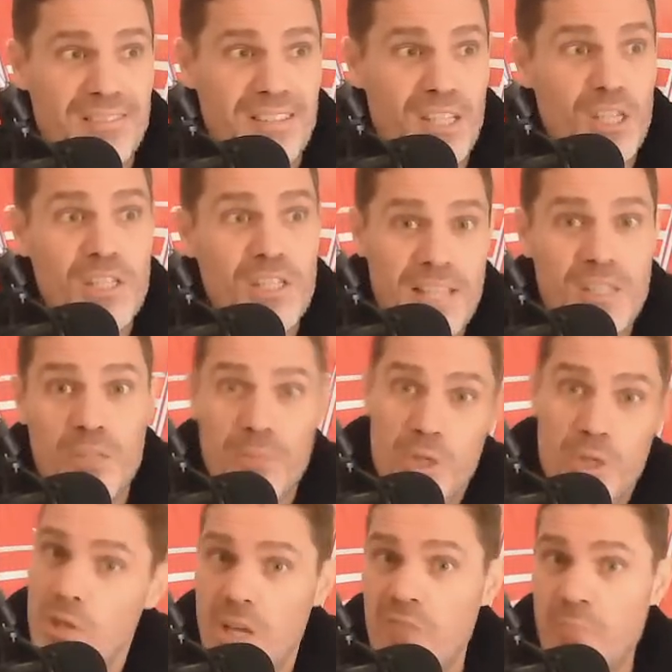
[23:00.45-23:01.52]
he said to me,
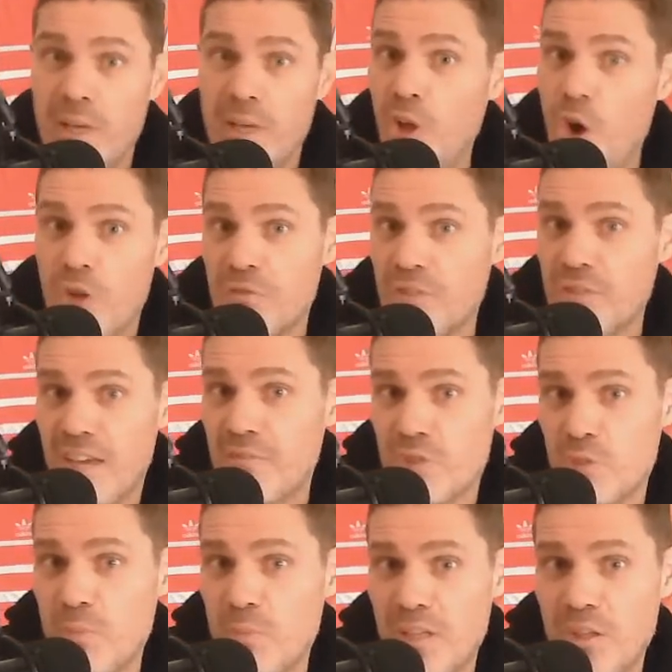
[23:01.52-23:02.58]
you can have my loft, I have a
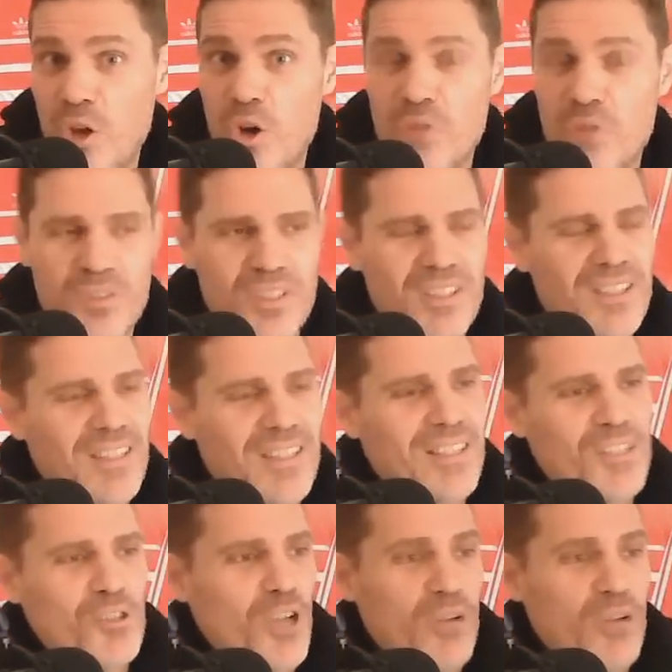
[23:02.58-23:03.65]
spare loft.
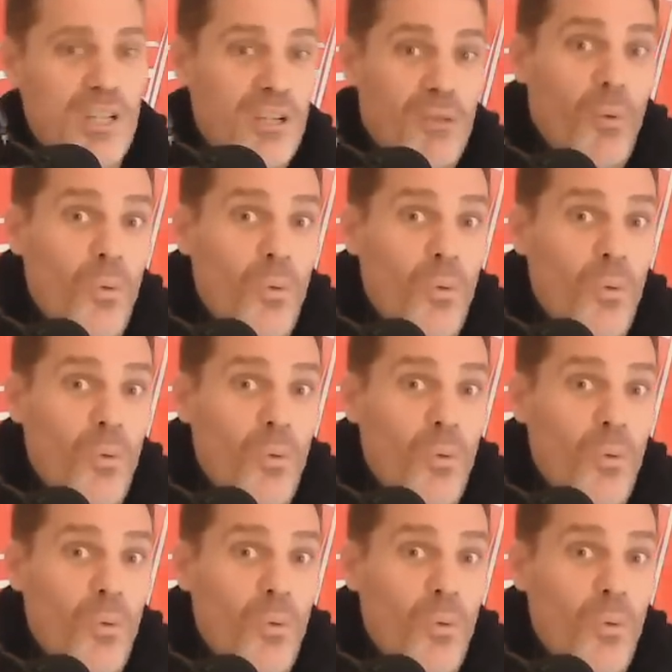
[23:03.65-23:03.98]
So I was like,